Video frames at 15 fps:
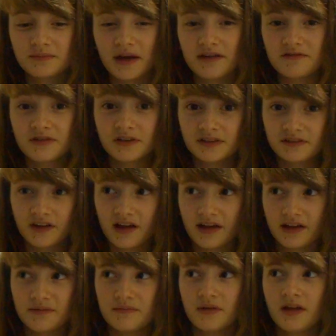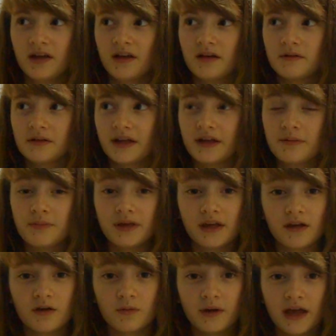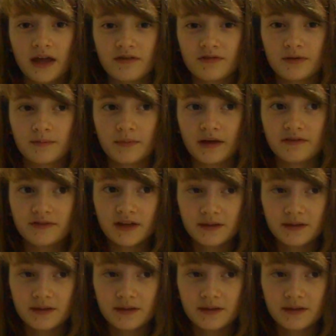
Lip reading: and this is my first time like being away